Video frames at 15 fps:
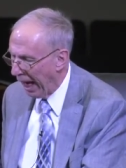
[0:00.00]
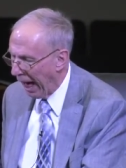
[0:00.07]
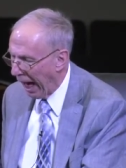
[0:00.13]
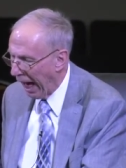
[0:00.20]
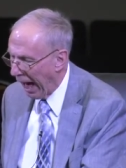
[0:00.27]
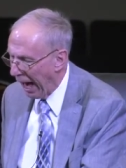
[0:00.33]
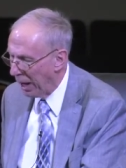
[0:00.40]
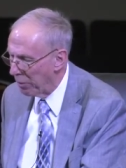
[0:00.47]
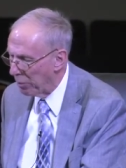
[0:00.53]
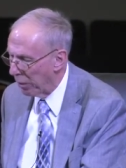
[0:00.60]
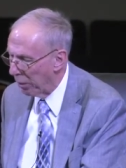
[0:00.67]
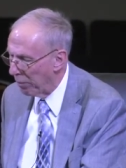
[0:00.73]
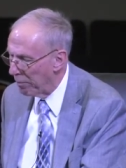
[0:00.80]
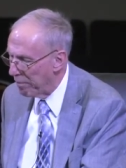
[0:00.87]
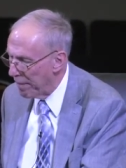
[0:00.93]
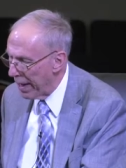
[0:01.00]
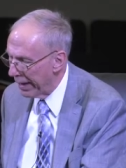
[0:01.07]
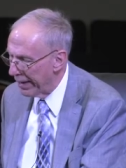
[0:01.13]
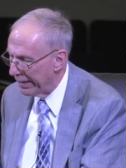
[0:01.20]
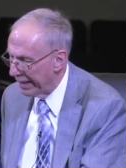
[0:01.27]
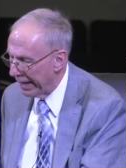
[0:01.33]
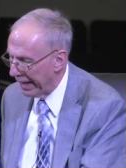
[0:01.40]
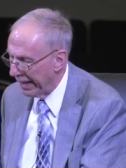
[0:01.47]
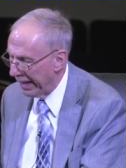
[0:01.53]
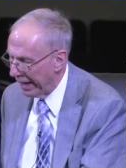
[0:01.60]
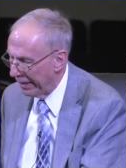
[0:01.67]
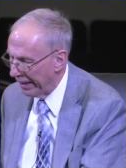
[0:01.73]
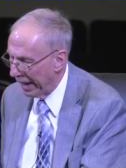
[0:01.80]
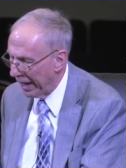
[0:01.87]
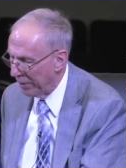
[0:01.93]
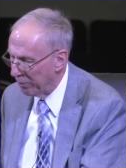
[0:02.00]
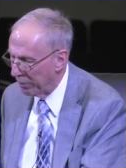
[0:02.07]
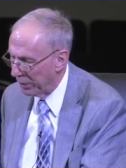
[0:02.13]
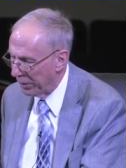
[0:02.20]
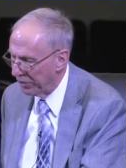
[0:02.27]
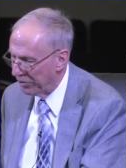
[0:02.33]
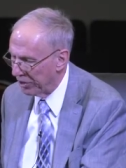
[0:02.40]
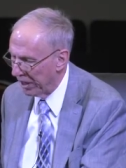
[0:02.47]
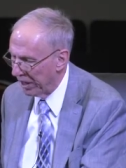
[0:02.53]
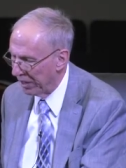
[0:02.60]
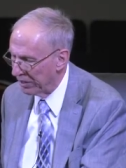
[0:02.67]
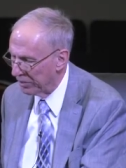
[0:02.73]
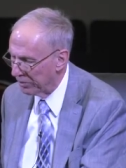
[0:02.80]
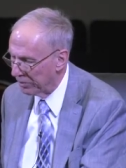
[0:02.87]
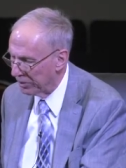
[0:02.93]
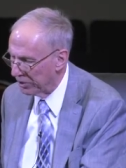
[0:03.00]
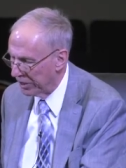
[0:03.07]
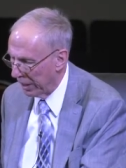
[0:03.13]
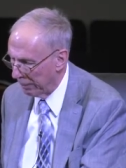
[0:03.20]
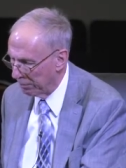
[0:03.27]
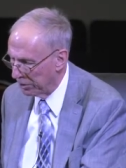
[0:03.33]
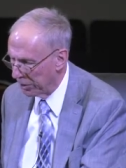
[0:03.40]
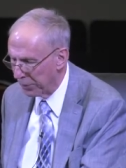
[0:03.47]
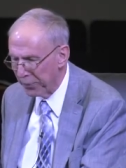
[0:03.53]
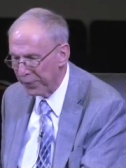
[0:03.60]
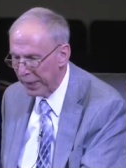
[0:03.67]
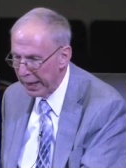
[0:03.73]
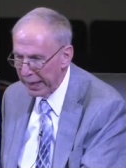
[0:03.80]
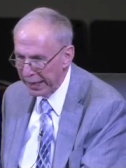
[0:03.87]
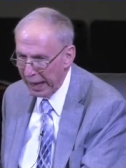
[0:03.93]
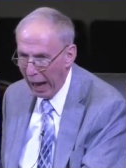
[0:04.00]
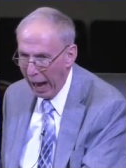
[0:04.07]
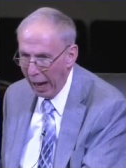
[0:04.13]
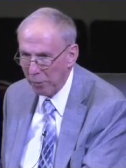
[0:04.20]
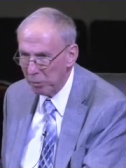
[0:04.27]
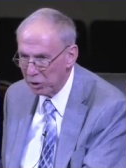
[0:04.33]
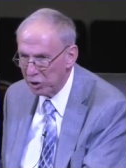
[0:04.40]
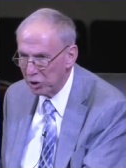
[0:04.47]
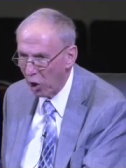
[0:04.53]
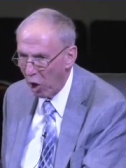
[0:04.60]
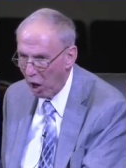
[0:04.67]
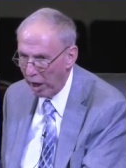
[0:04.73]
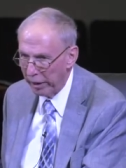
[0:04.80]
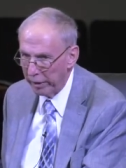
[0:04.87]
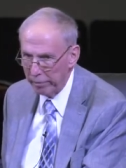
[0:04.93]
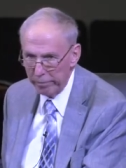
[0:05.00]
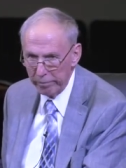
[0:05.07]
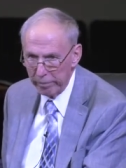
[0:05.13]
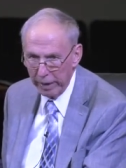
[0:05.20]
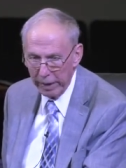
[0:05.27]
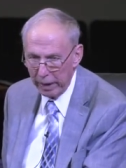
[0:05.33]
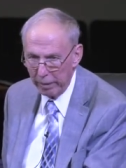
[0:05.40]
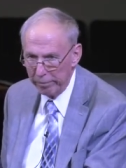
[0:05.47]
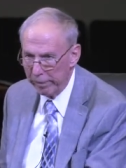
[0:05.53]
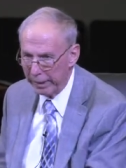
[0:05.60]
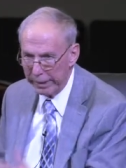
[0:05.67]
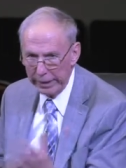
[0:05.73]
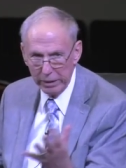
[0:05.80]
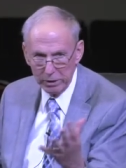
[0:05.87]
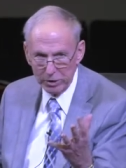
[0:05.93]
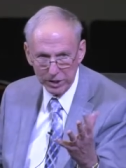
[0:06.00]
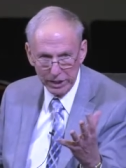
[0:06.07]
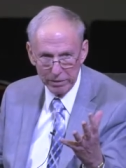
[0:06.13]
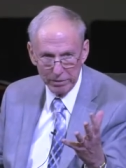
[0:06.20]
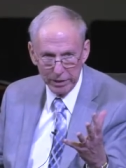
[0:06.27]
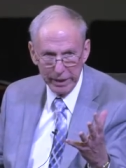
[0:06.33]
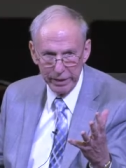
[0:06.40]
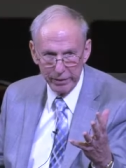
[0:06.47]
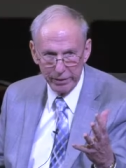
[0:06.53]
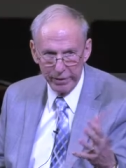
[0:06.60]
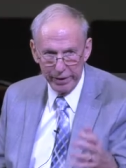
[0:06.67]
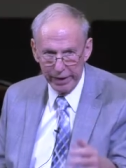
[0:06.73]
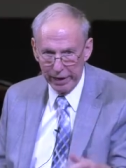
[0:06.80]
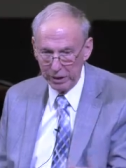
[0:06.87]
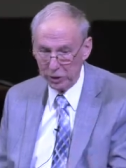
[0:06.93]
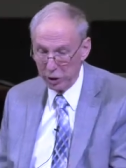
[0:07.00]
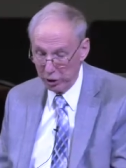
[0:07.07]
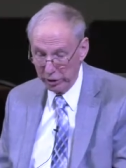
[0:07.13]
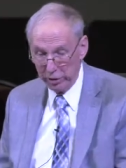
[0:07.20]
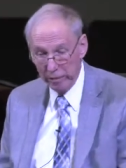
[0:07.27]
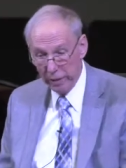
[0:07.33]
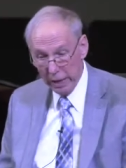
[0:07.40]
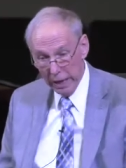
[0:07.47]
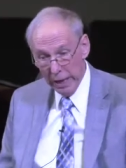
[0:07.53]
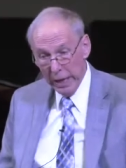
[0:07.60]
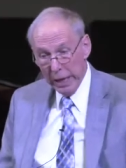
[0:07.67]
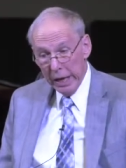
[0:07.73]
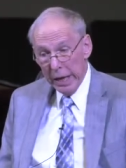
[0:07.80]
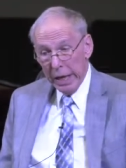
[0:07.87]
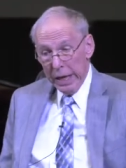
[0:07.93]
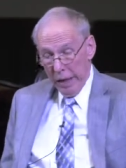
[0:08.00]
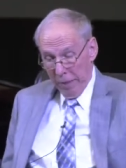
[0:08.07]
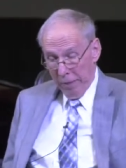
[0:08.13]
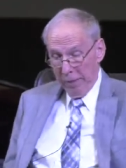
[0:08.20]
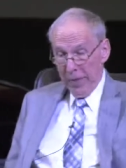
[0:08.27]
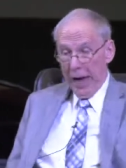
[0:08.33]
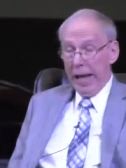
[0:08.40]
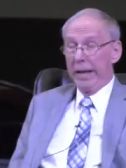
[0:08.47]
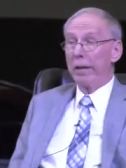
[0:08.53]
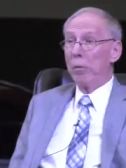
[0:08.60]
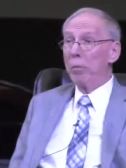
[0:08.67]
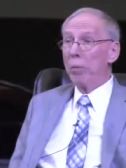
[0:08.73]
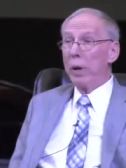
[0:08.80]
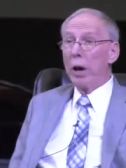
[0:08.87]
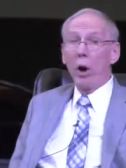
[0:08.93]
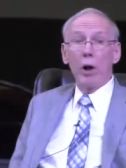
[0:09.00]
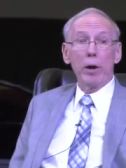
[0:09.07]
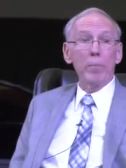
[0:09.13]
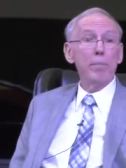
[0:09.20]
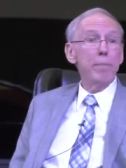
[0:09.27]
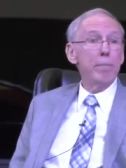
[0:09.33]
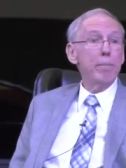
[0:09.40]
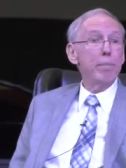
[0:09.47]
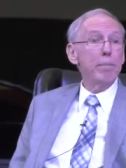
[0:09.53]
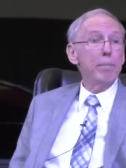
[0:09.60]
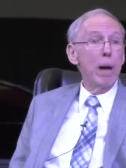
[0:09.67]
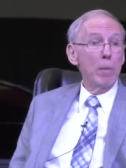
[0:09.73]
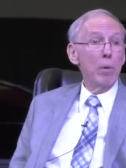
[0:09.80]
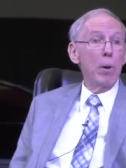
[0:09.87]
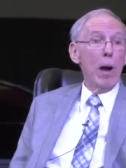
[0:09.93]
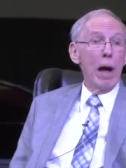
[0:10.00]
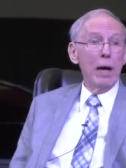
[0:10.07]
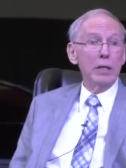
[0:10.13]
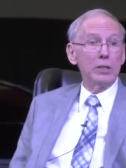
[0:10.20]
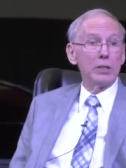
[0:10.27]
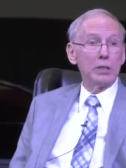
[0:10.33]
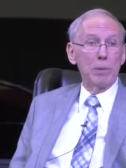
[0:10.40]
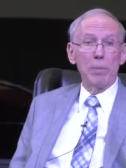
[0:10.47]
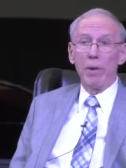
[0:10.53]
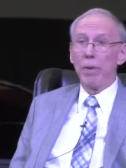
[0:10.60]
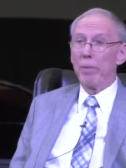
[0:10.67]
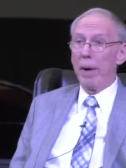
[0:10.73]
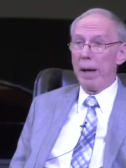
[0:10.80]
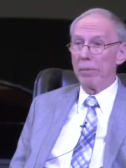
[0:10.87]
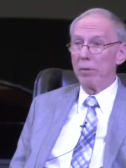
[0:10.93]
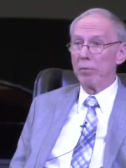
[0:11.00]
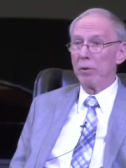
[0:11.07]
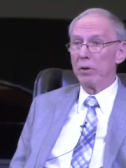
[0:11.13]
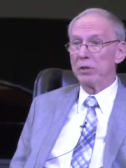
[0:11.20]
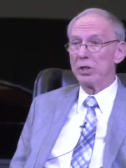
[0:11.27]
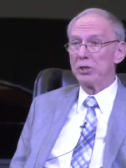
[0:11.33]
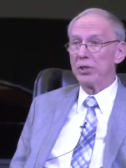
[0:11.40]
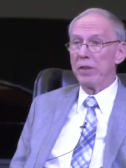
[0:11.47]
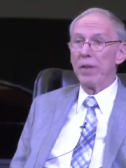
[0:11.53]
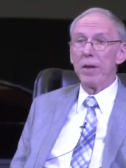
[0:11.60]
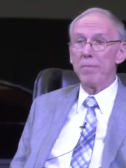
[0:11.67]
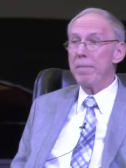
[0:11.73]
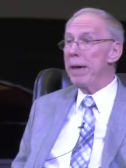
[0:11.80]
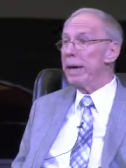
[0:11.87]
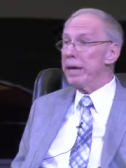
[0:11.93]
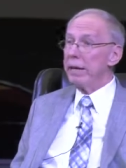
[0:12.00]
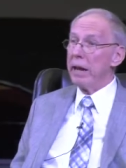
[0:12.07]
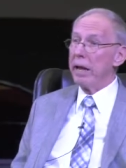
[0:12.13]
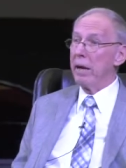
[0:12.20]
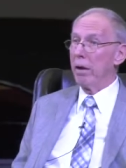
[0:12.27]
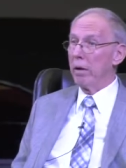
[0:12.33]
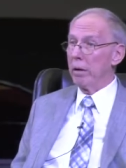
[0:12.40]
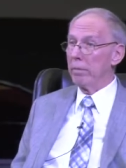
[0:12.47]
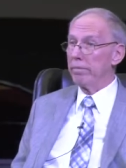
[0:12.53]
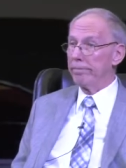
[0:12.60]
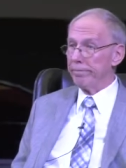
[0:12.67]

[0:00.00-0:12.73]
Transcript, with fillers: I will meditate in thy precepts. Now, I was taught uh, many years later than I should have that we ought to memorize some of the Bible verses and then meditate on them.